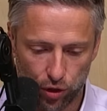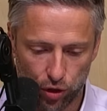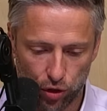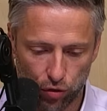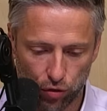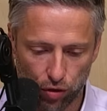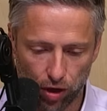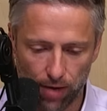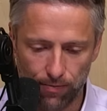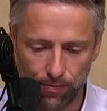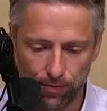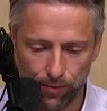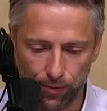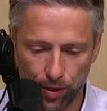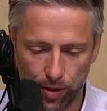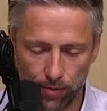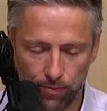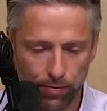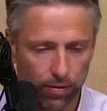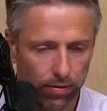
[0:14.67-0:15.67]
Trump
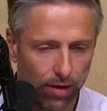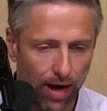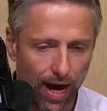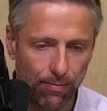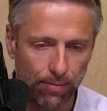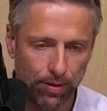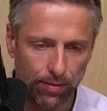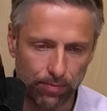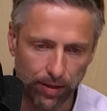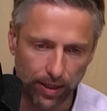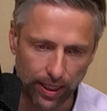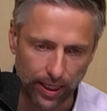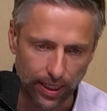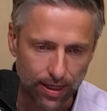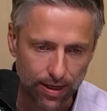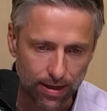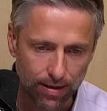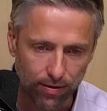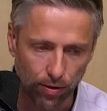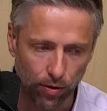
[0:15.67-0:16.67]
will
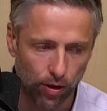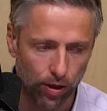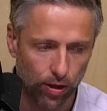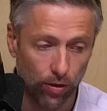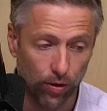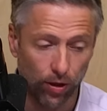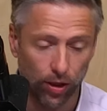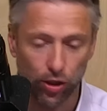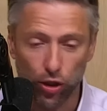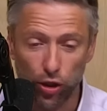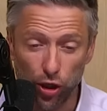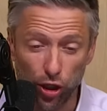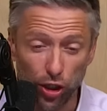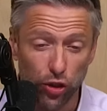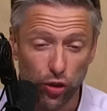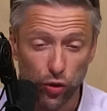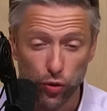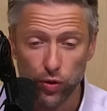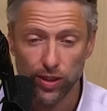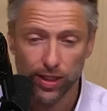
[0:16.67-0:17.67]
probably or
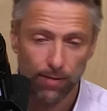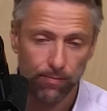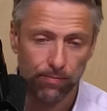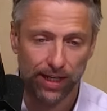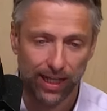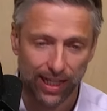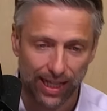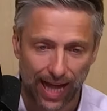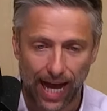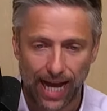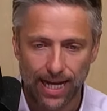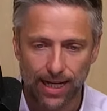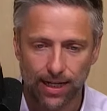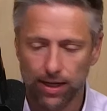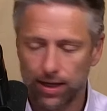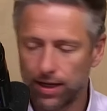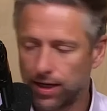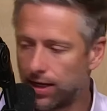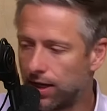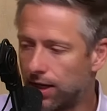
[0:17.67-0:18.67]
could do something
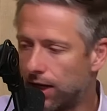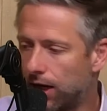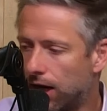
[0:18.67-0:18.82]
like